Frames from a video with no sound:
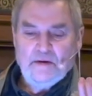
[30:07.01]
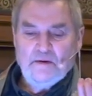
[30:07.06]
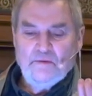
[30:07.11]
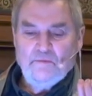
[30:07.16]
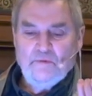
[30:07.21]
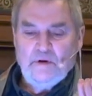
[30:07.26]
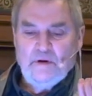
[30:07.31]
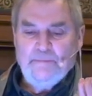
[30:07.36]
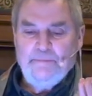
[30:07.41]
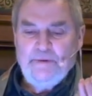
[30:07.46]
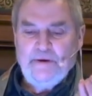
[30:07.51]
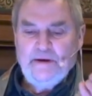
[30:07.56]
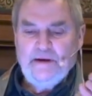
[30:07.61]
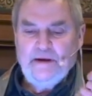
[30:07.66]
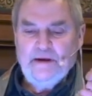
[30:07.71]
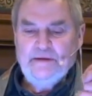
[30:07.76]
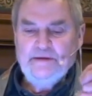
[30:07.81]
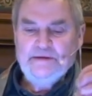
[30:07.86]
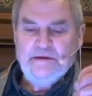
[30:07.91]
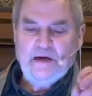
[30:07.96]
We are
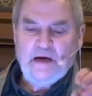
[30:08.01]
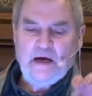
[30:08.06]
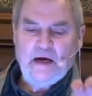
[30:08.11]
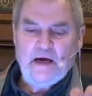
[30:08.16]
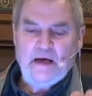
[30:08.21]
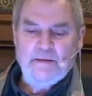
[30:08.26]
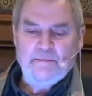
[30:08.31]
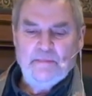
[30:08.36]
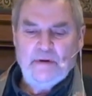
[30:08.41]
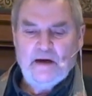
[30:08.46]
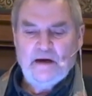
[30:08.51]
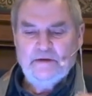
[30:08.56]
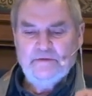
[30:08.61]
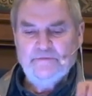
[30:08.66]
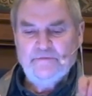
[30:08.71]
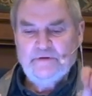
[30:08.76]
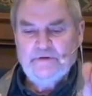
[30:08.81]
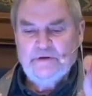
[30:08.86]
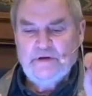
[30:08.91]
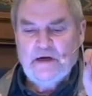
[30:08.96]
picking time out
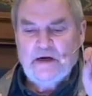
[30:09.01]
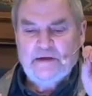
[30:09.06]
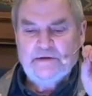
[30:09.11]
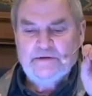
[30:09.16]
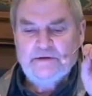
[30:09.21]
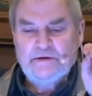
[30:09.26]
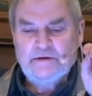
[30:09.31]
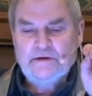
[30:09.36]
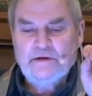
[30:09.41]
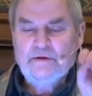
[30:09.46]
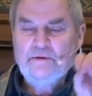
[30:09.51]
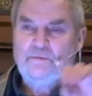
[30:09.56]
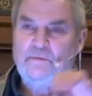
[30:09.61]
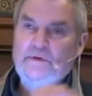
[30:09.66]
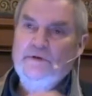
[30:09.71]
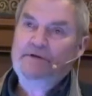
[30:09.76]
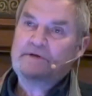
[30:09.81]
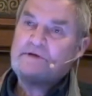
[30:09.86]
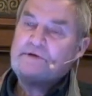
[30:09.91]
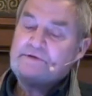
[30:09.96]
of a nut.
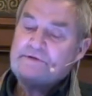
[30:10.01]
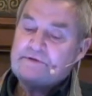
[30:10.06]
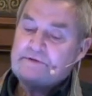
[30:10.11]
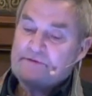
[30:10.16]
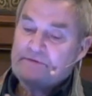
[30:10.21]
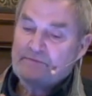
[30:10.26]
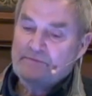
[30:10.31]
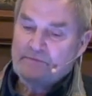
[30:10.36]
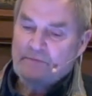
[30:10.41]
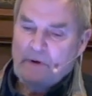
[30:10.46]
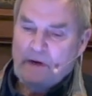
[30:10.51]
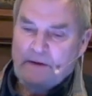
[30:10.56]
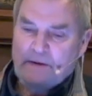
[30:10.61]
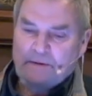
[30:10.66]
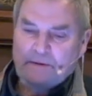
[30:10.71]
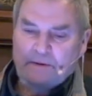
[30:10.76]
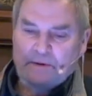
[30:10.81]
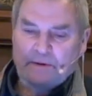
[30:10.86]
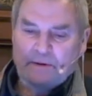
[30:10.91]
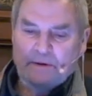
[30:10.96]
We teach it to
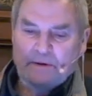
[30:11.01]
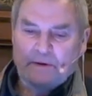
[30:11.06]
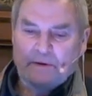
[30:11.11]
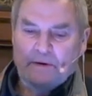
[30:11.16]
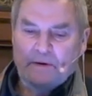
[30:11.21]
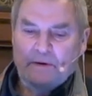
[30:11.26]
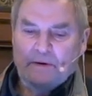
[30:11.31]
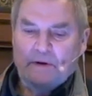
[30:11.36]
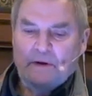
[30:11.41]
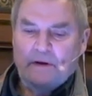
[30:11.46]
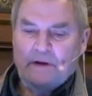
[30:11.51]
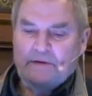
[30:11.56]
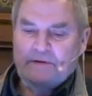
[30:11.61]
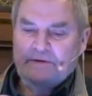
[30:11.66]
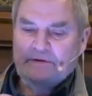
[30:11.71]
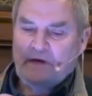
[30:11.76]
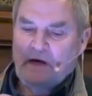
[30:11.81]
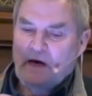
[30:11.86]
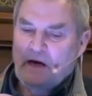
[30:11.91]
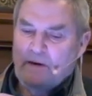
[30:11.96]
run,
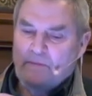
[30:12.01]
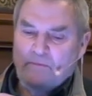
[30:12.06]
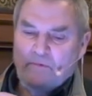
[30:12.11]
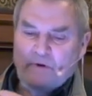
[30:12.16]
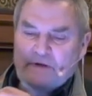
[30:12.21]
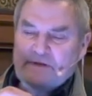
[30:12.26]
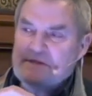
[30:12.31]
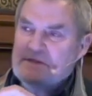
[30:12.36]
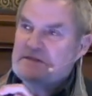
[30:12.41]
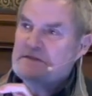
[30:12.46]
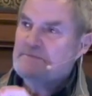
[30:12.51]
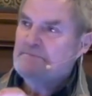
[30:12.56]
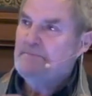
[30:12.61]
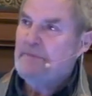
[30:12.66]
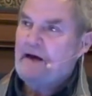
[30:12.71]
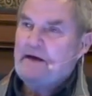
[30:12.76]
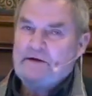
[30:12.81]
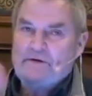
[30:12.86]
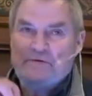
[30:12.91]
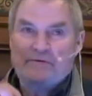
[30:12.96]
and time rushes
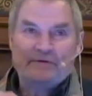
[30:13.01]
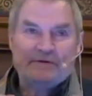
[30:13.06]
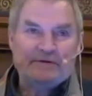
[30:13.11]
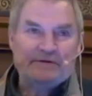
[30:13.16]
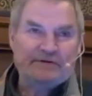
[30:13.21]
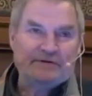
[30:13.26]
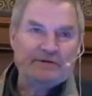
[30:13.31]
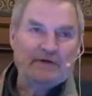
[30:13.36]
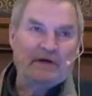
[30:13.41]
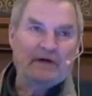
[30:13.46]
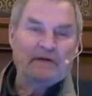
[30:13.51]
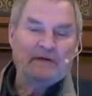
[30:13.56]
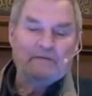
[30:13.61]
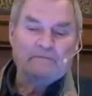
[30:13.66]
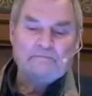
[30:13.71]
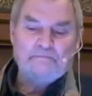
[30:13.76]
back to its shell.